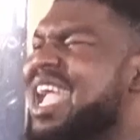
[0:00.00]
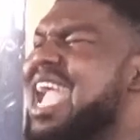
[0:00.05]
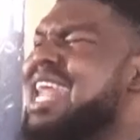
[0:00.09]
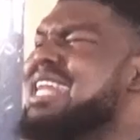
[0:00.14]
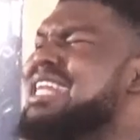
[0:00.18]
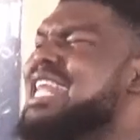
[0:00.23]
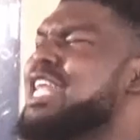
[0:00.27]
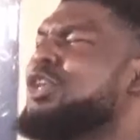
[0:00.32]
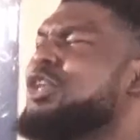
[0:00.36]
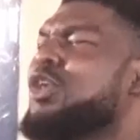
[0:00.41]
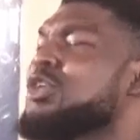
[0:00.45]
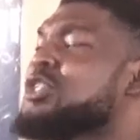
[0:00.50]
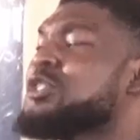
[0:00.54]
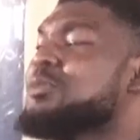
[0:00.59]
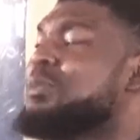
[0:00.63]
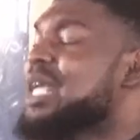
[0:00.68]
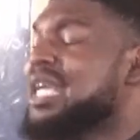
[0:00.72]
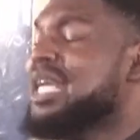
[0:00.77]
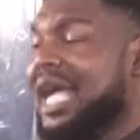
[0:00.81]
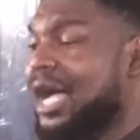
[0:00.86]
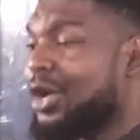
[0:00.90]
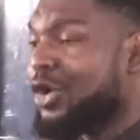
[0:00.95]
any
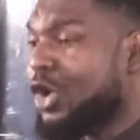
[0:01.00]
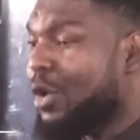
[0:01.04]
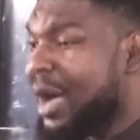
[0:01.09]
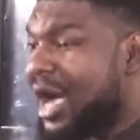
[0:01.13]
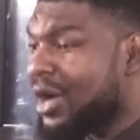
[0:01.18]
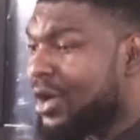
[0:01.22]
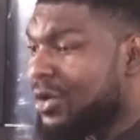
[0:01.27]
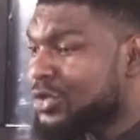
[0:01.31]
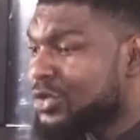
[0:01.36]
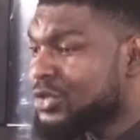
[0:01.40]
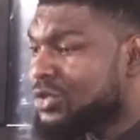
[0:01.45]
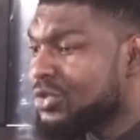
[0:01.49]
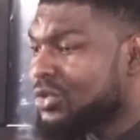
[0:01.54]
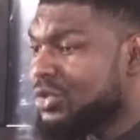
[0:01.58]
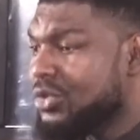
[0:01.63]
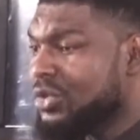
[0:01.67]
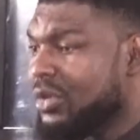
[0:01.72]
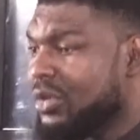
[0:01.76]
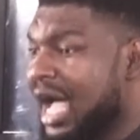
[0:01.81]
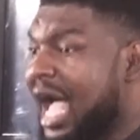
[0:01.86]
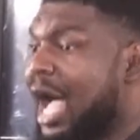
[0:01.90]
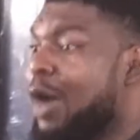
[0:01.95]
dustbin can come close to
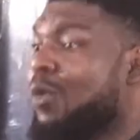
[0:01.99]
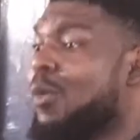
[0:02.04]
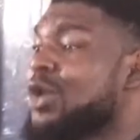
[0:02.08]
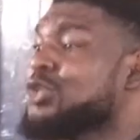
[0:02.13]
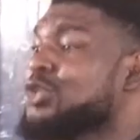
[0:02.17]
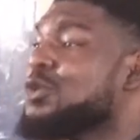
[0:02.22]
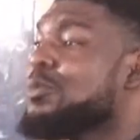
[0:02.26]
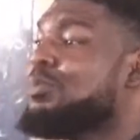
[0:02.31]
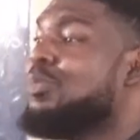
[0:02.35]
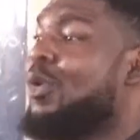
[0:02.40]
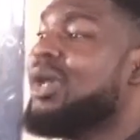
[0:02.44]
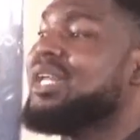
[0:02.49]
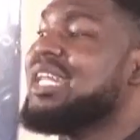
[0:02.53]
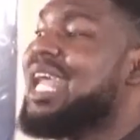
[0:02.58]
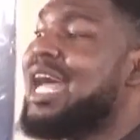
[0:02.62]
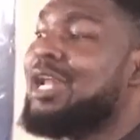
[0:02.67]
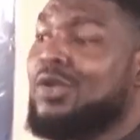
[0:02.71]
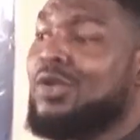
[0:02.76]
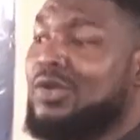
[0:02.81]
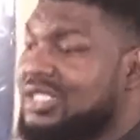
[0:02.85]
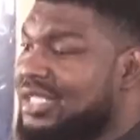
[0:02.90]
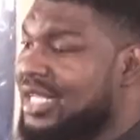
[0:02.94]
you and want to pour their
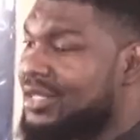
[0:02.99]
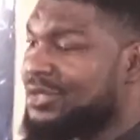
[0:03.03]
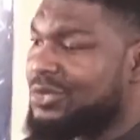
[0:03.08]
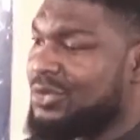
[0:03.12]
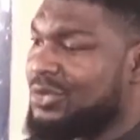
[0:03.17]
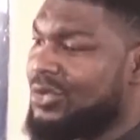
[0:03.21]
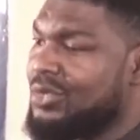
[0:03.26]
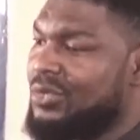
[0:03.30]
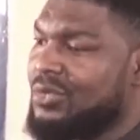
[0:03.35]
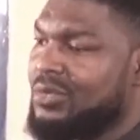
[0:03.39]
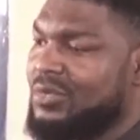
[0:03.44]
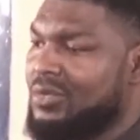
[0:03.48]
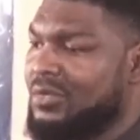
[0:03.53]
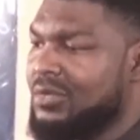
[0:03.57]
nonsense to you.